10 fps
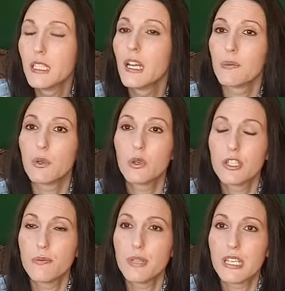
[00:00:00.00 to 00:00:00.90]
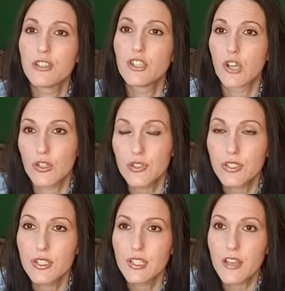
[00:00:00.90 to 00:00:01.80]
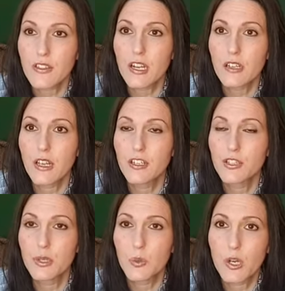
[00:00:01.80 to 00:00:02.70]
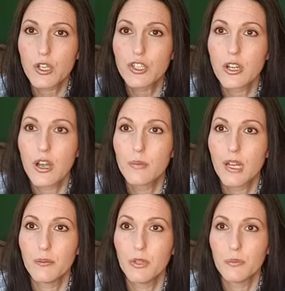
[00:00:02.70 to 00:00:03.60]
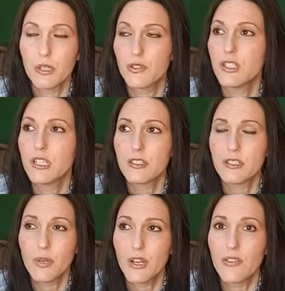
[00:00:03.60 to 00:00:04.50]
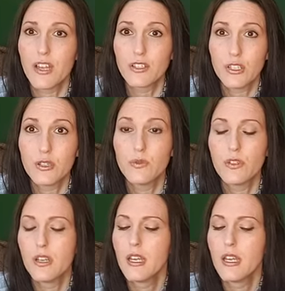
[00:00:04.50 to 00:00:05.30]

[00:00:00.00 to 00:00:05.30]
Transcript: I'm going to be in Charleston, South Carolina doing a workshop. I'm going to post tickets about that soon.